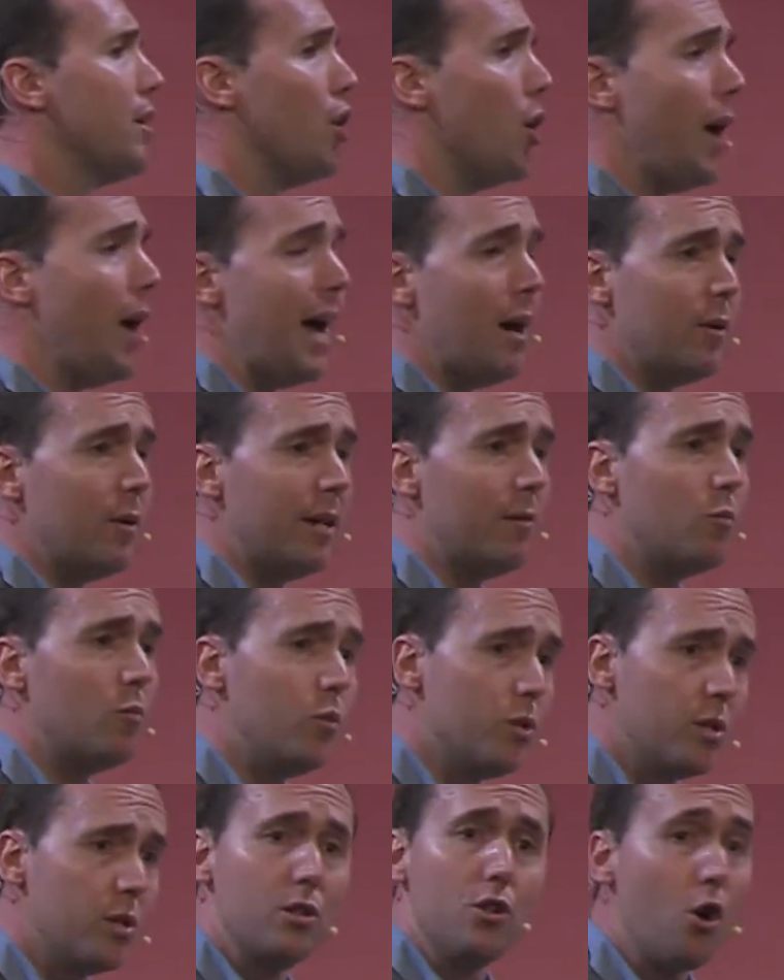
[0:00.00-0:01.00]
how it
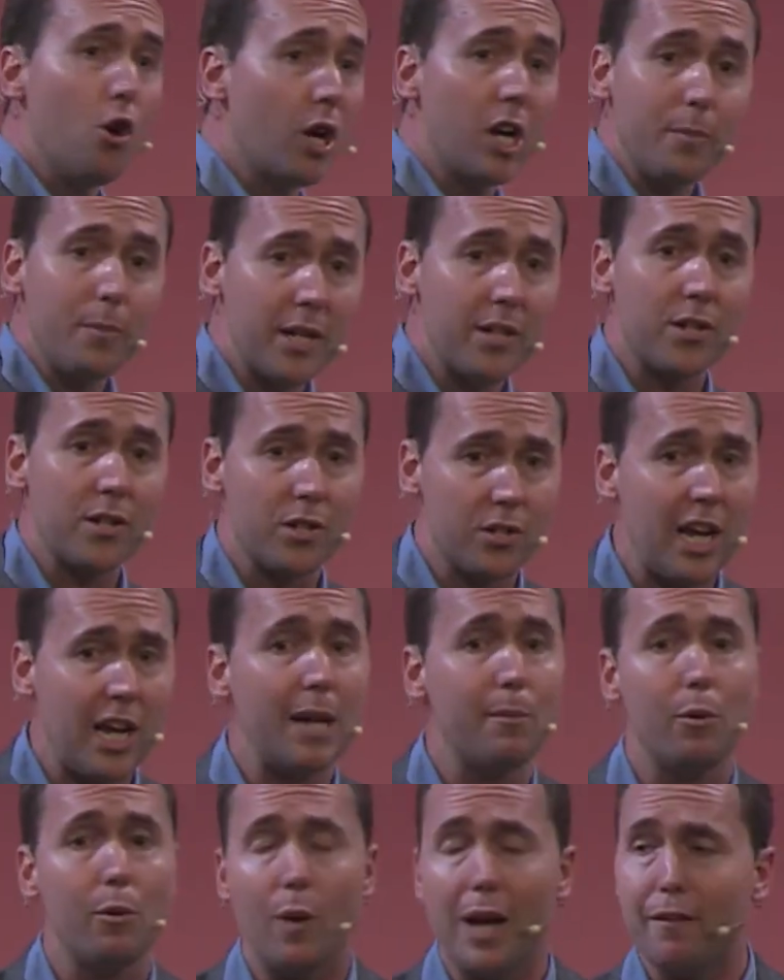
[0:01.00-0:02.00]
was not going to be a
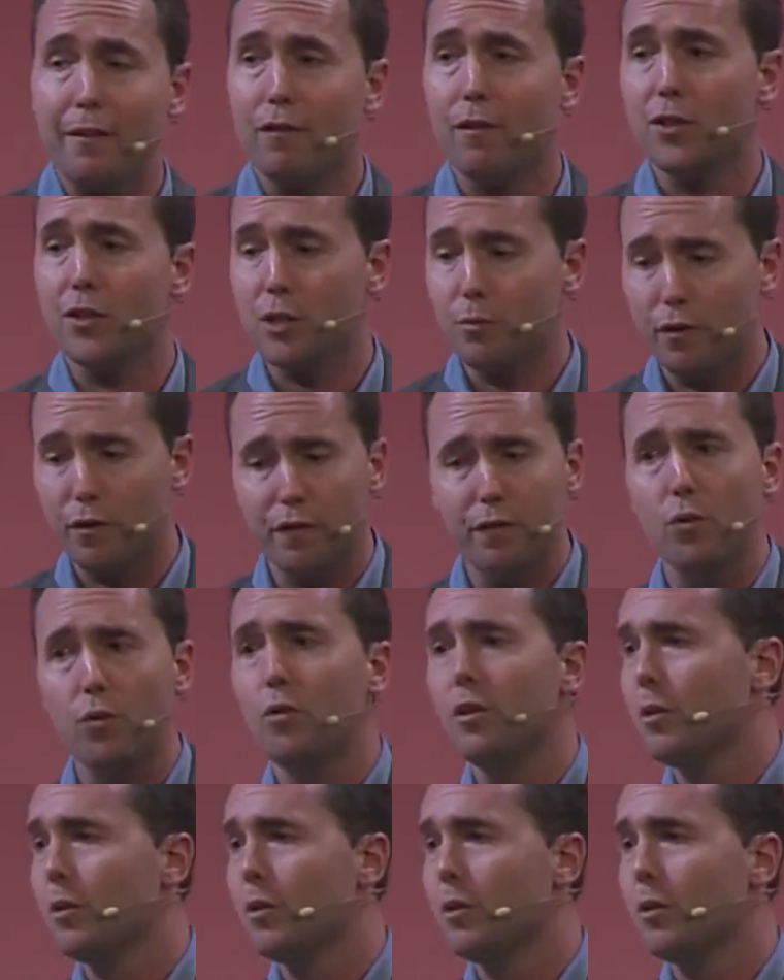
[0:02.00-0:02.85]
sustainable way for us to move forward.